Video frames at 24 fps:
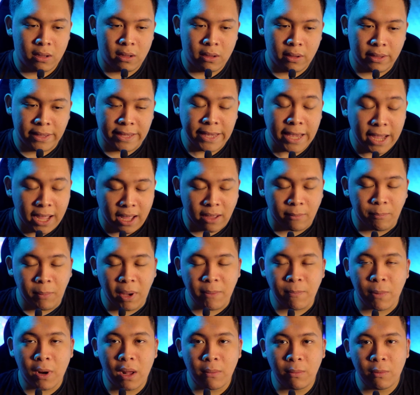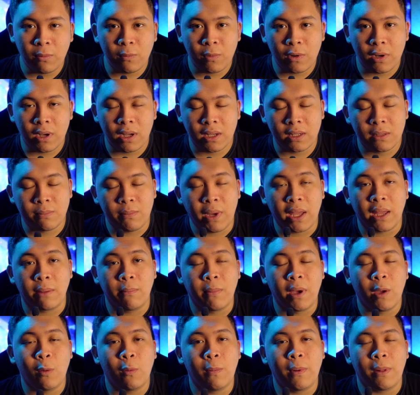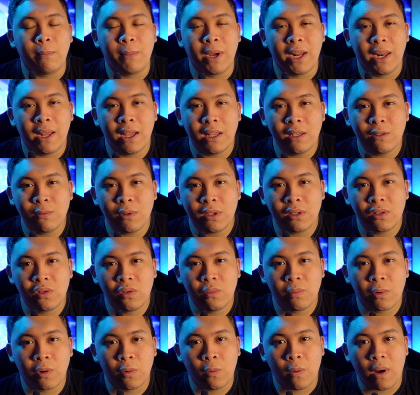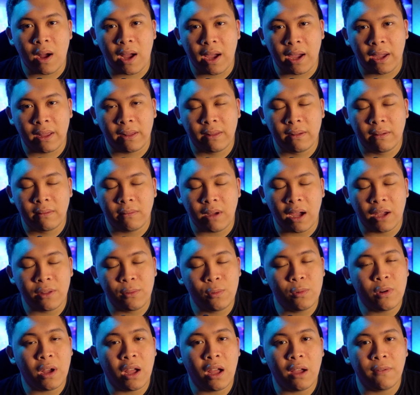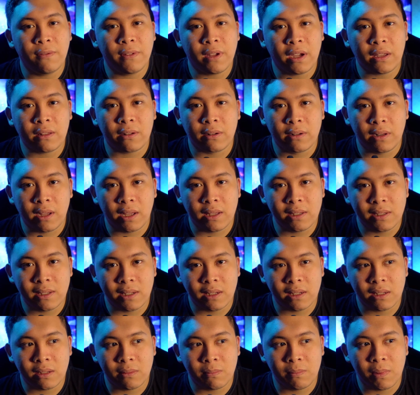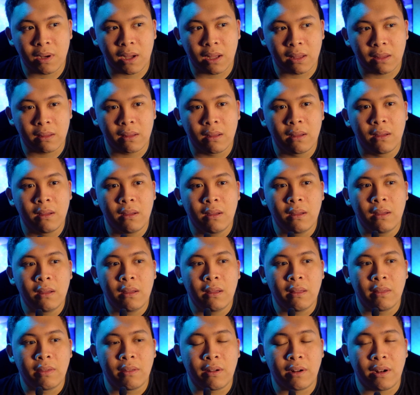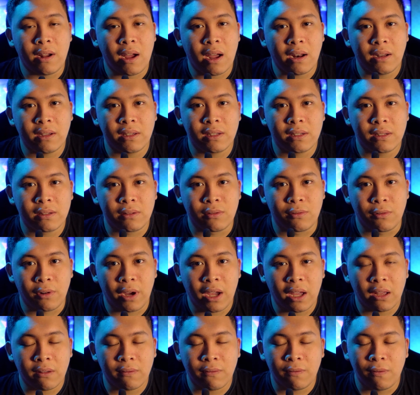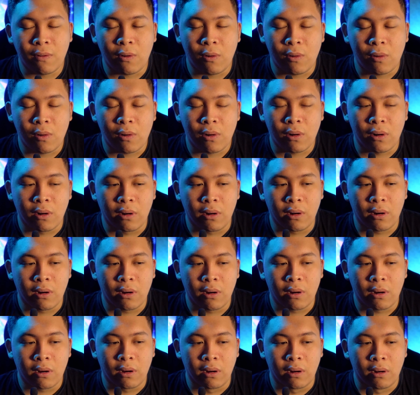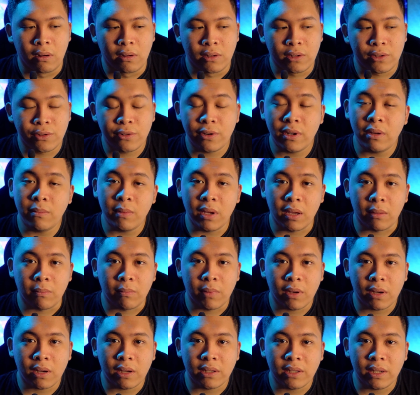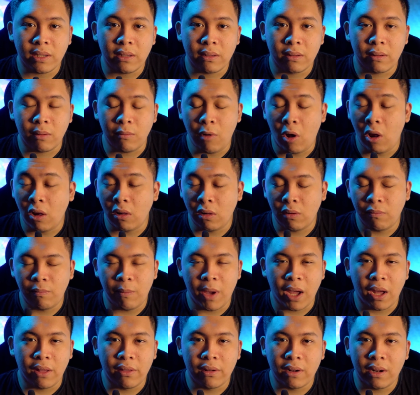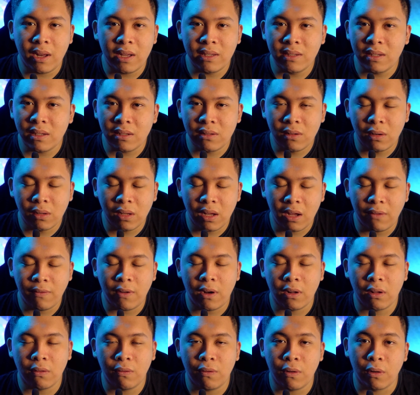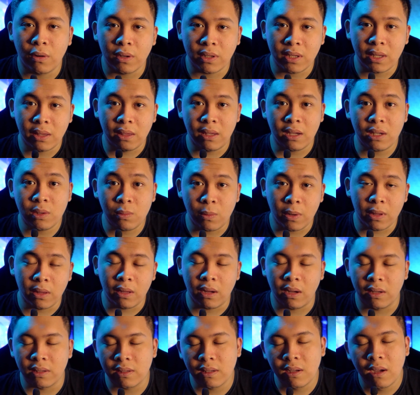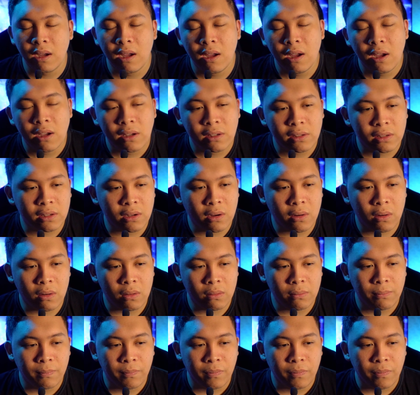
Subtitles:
yeah, my problem was my lens was super wide. I do have tighter lenses, but they're not as great for streaming because all of my other lenses don't have autofocus and this one does. So